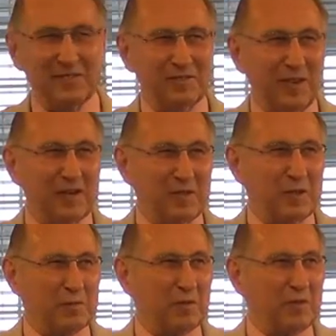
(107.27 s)
5
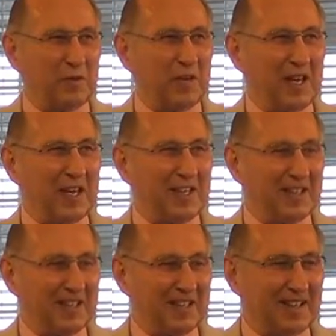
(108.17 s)
years before that,
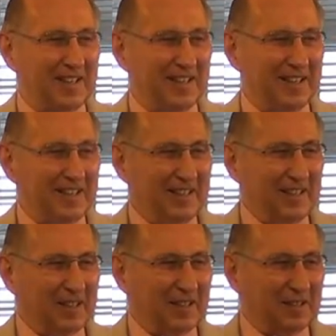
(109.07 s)
and
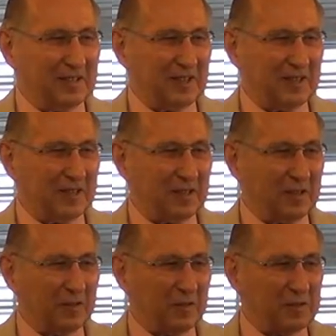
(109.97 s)
gone to the
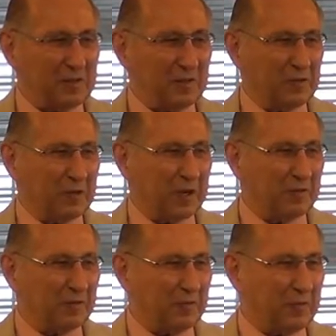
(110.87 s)
University of Utah
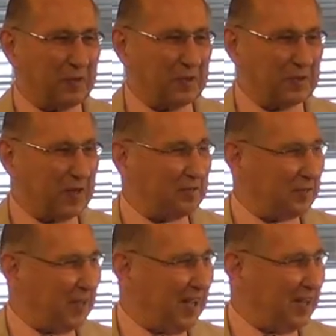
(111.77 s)
for 4 years
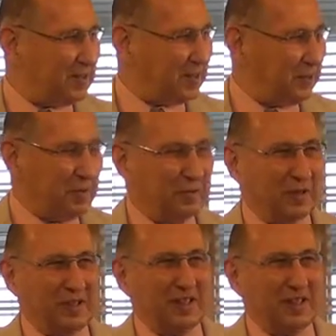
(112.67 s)
after that, so we've